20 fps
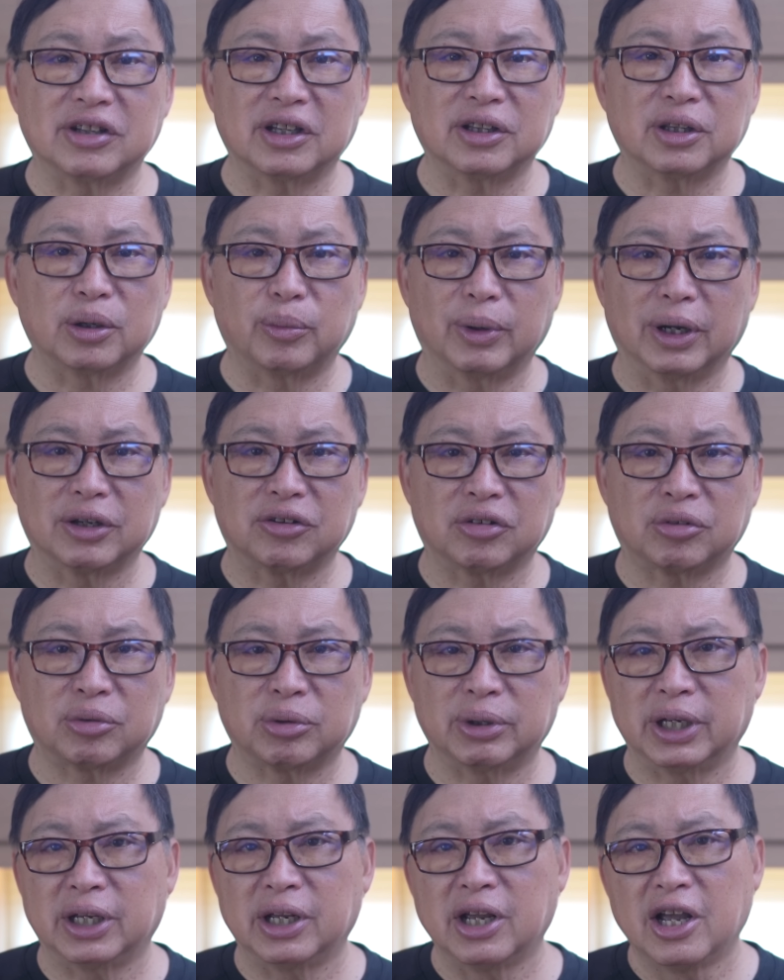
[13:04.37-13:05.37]
in the
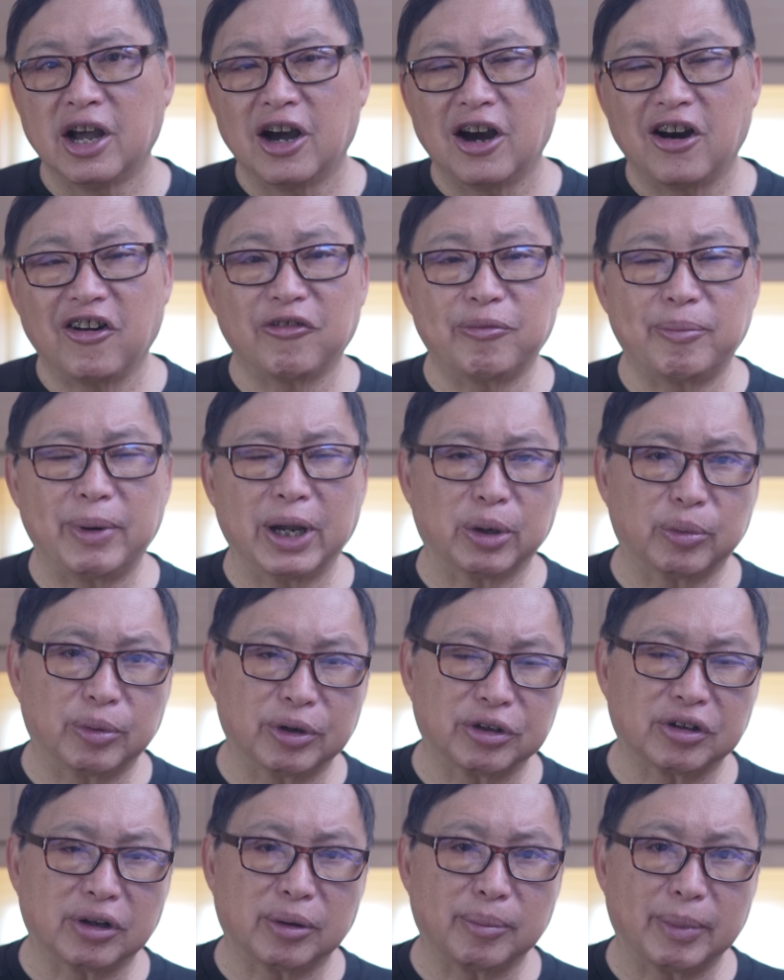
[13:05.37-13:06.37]
registry of my
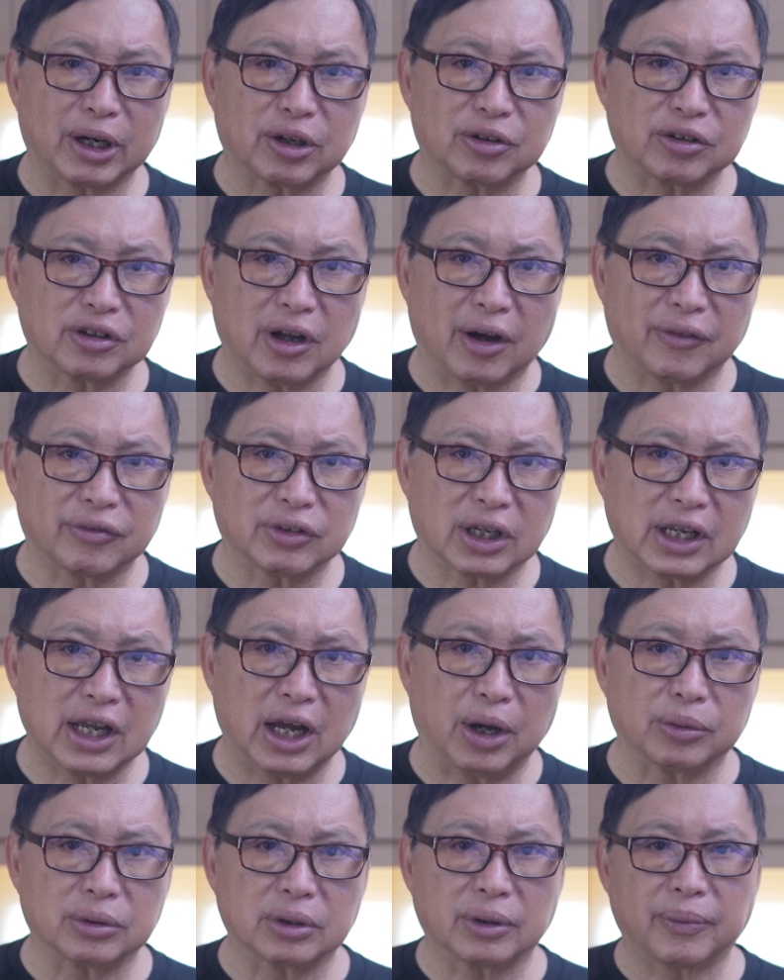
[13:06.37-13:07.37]
original Microsoft
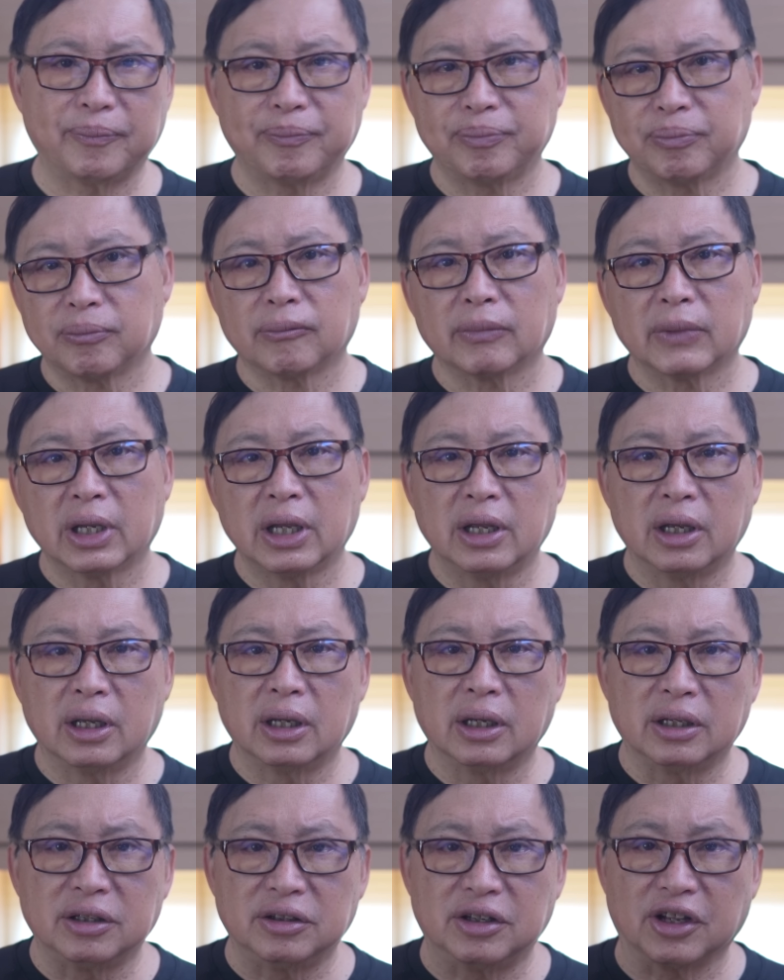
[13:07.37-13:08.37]
account.
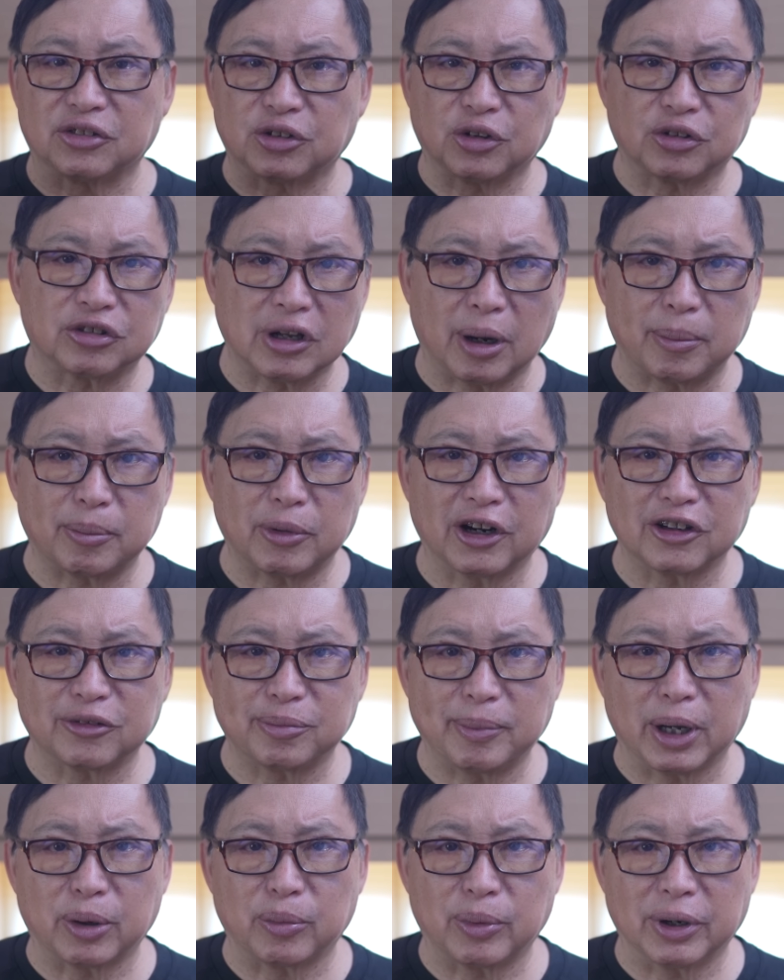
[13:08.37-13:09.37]
Just to summarize
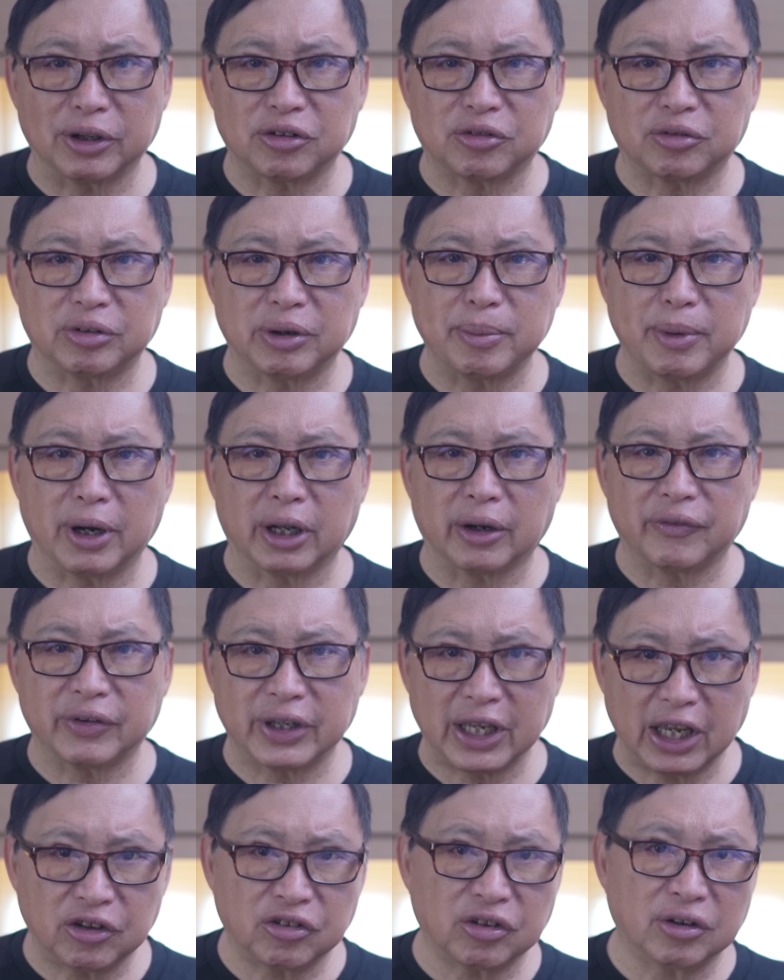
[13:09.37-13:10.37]
my registry
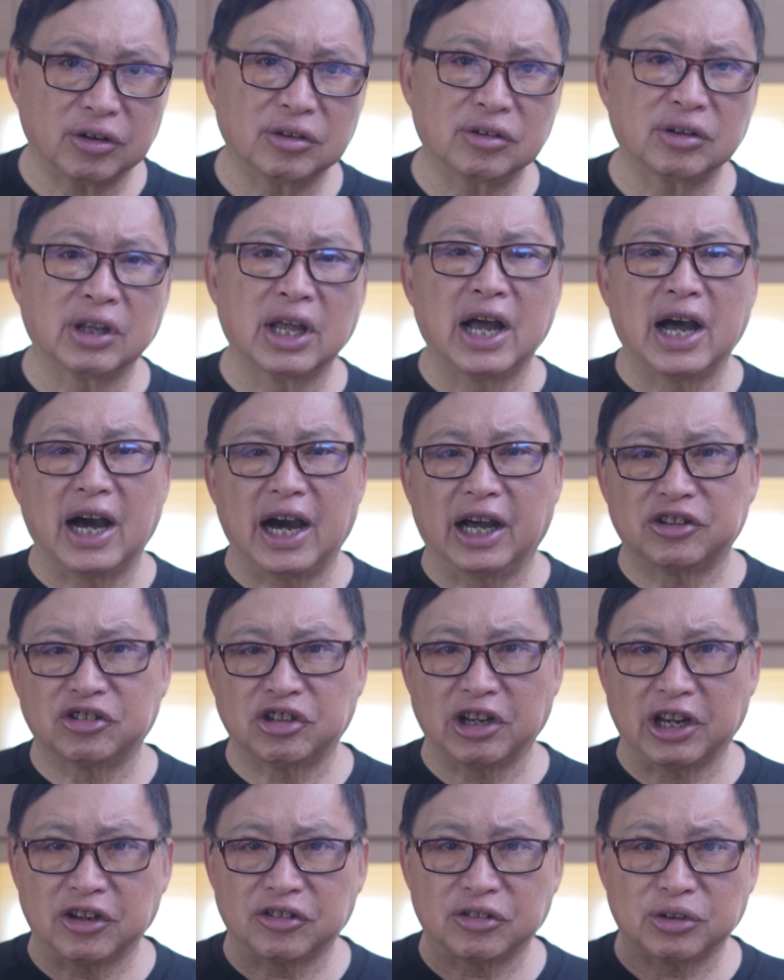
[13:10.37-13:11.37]
modifications, I
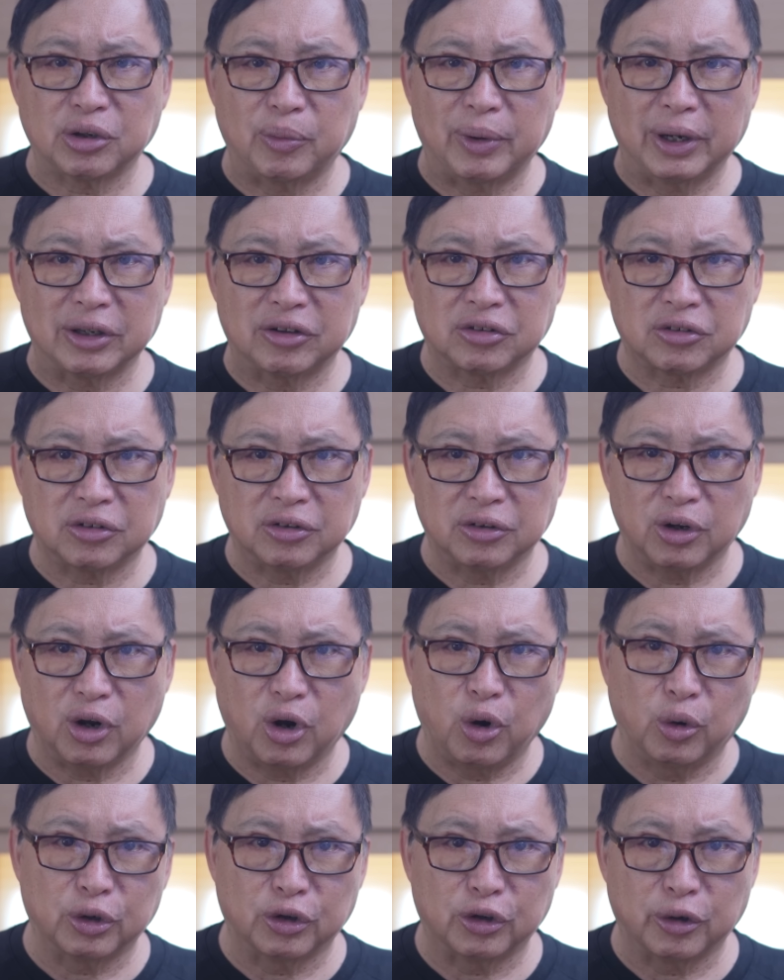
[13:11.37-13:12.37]
changed the registered
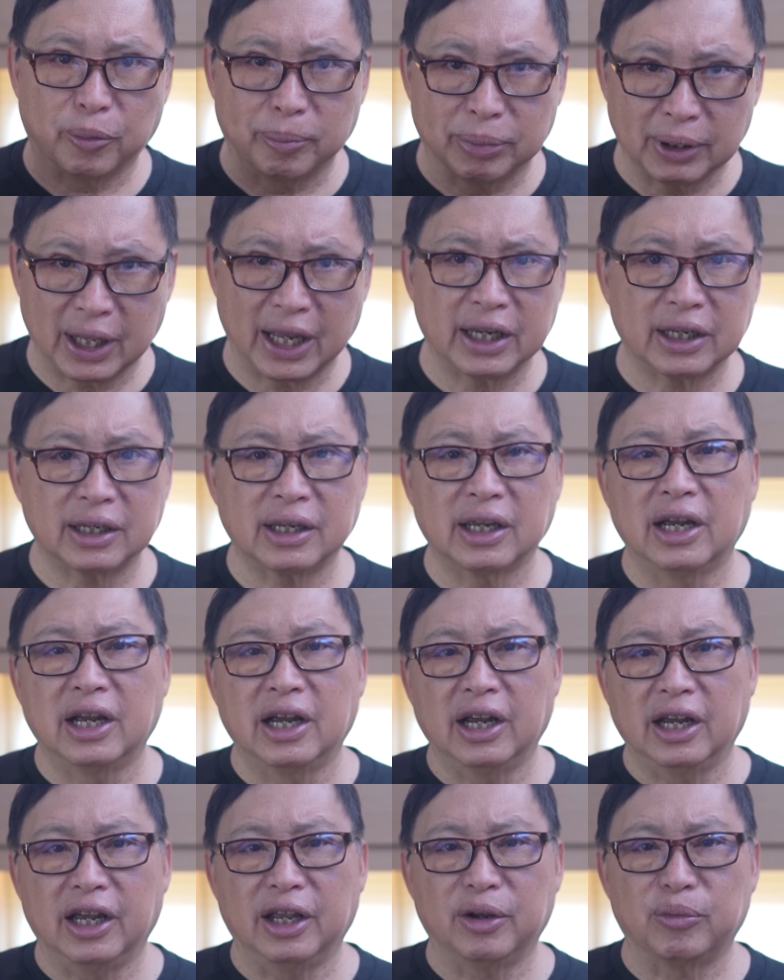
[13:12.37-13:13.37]
owner to blank
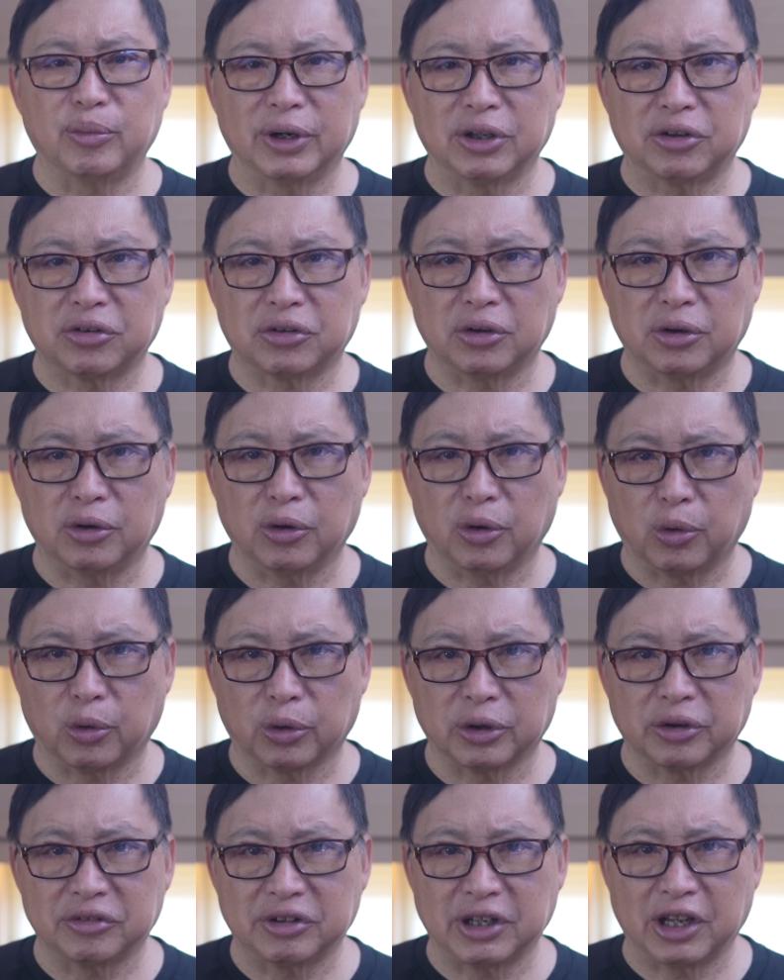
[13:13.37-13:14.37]
and registered
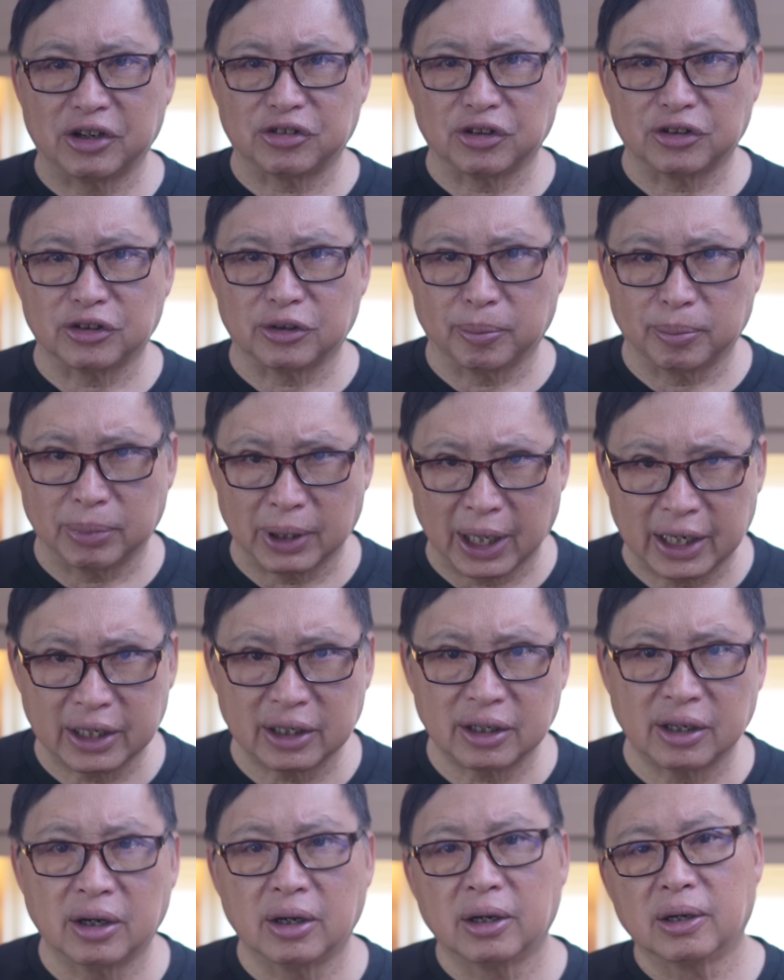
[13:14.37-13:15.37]
organization to blank.